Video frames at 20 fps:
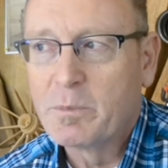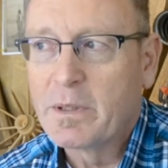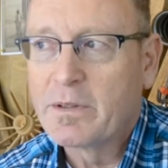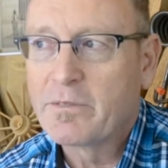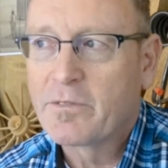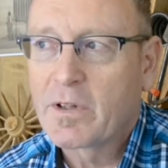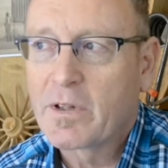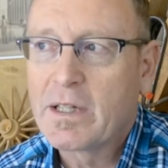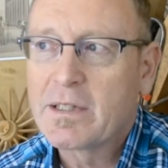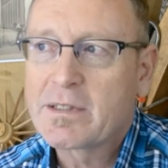
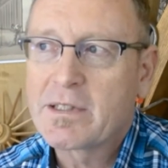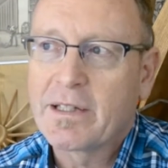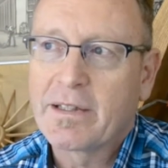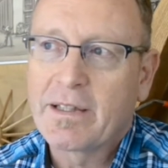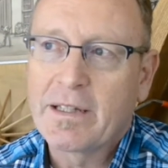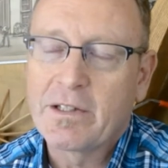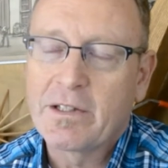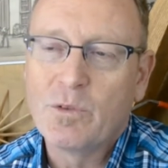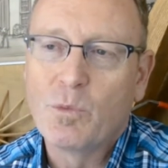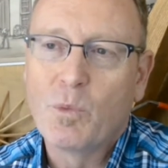But for us, I
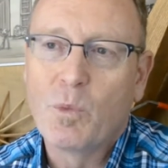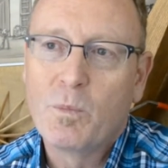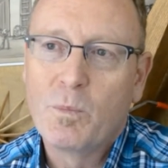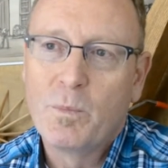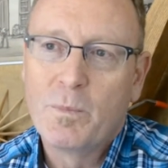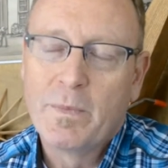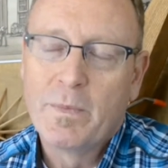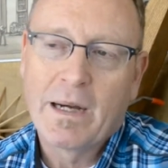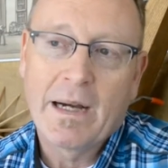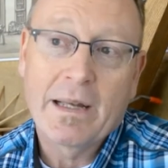think you
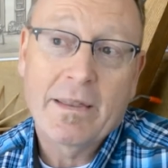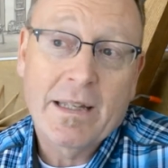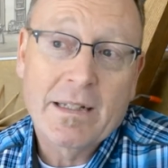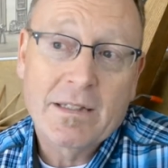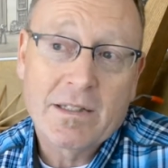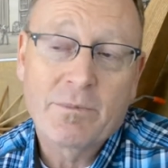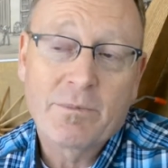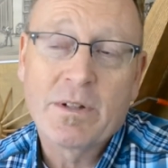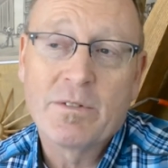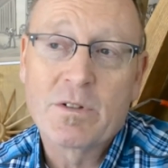I
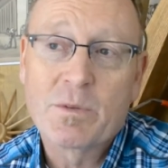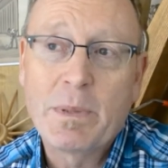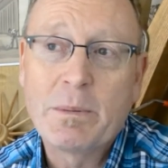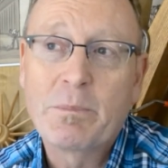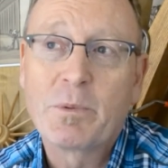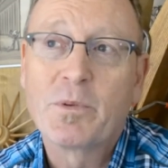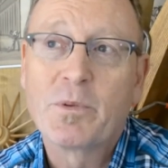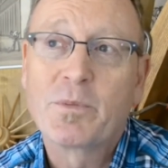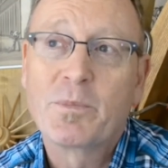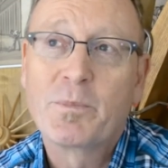think sometimes
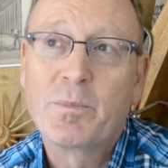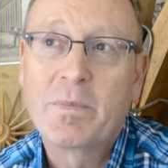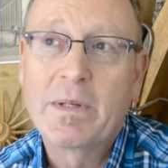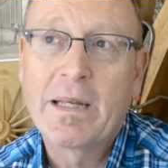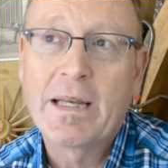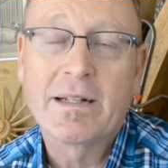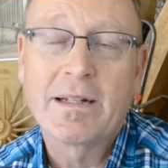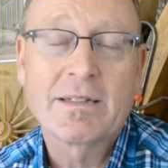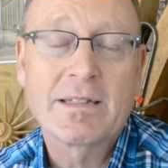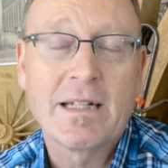people
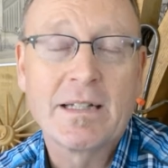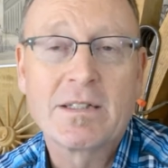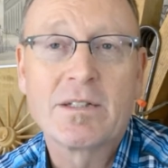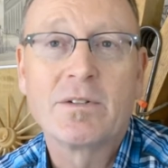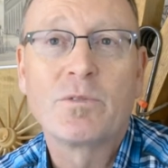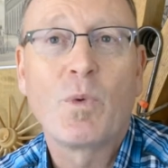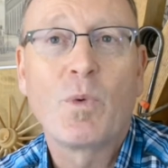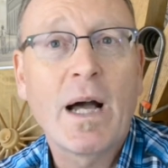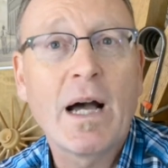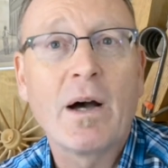get a sense
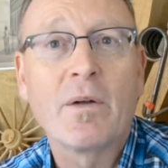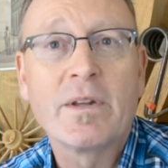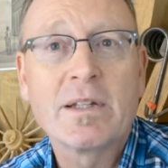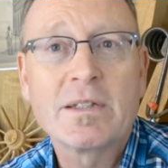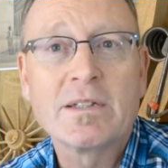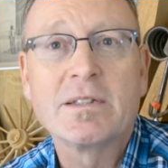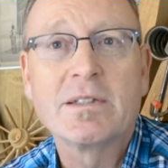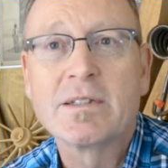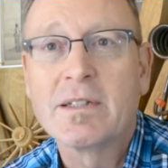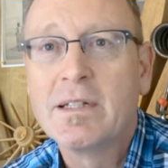of, wow,
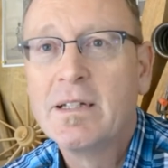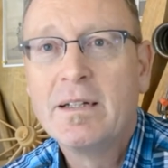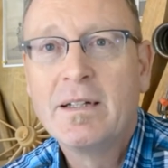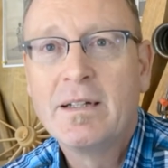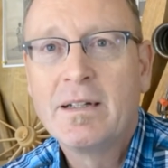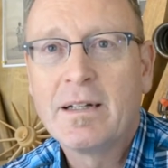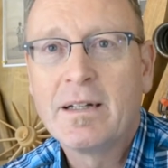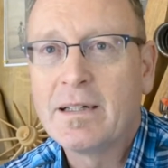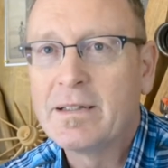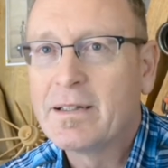this is
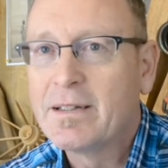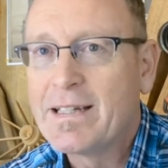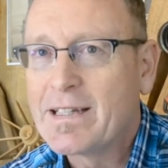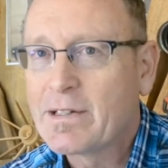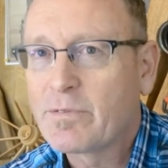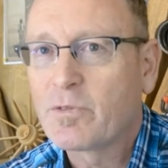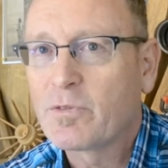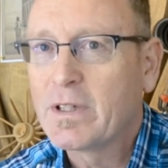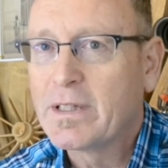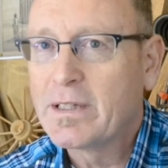a
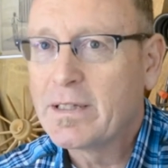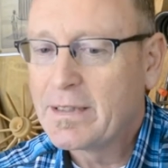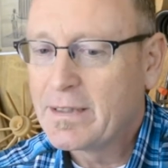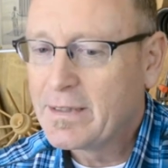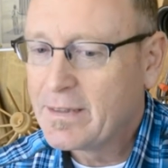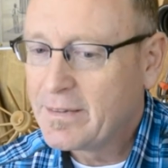different